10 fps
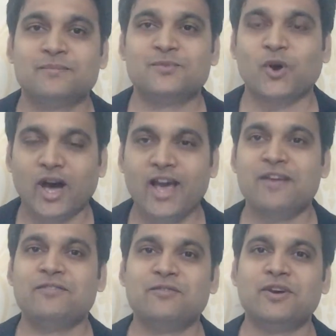So hi
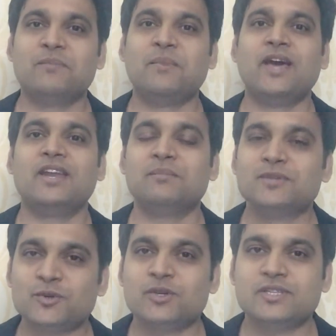everyone, my name
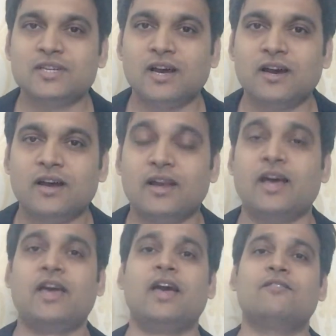is Rohit Jha and
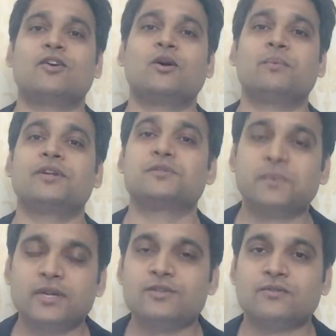I have a corporate
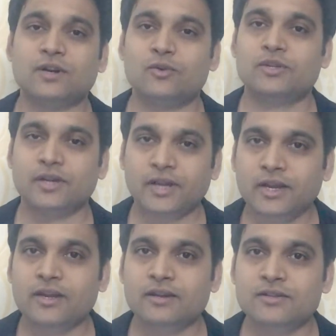experience of around
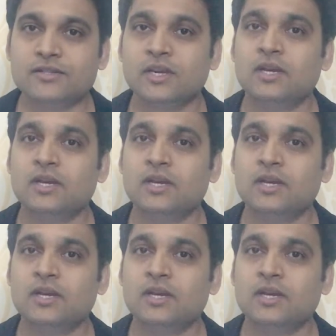13 years,